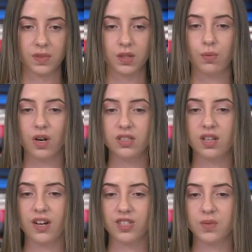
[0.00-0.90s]
The world's
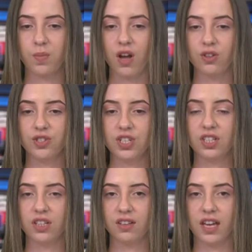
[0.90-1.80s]
largest
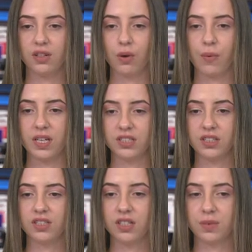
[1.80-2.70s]
biological lake of
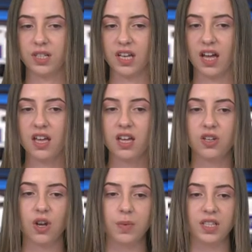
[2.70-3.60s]
Western Armenia,
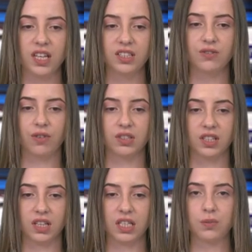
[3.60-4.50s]
nominated for
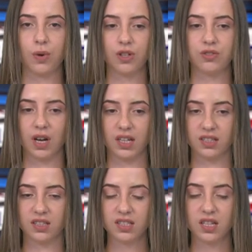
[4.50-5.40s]
Guinness World
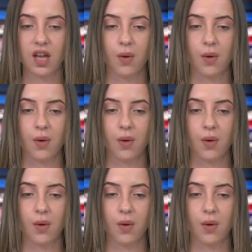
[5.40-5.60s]
Records.